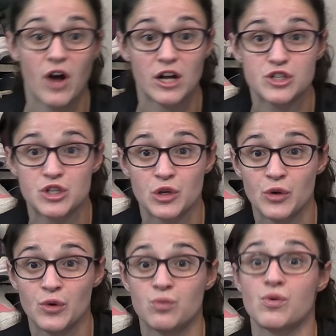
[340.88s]
on
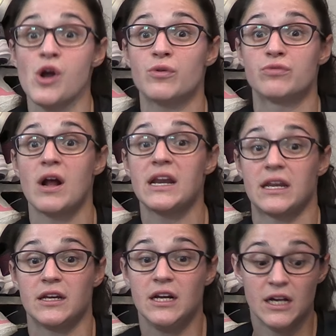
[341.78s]
to road
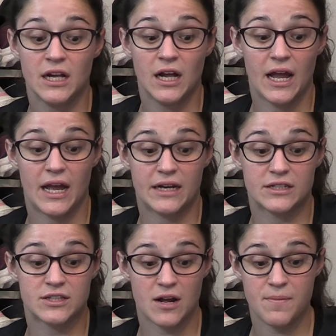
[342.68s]
running
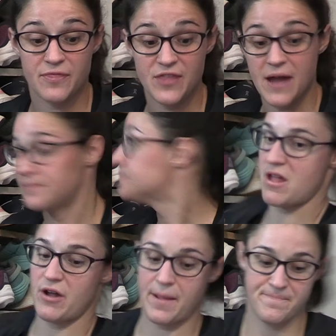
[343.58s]
and talk about that.
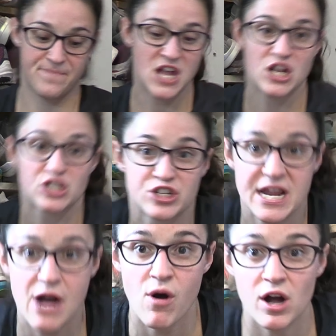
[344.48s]
Okay. So
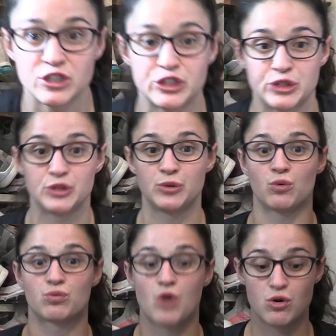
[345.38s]
now on to
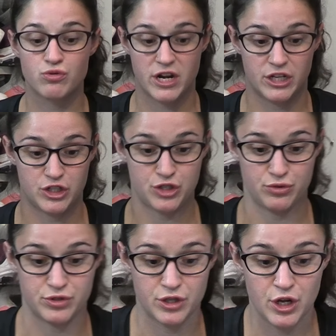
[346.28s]
road running
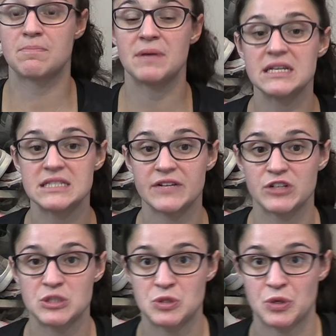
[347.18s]
shoes. Biggest
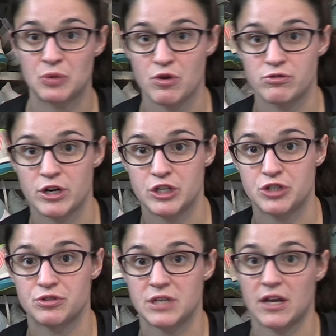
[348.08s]
difference between road running
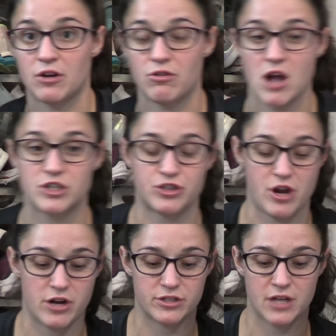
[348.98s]
shoes and cross
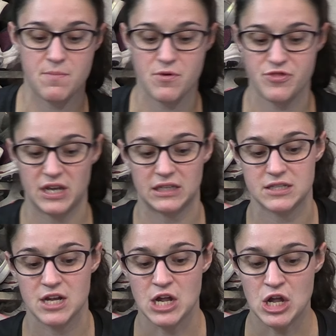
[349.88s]
trainers. Couple things.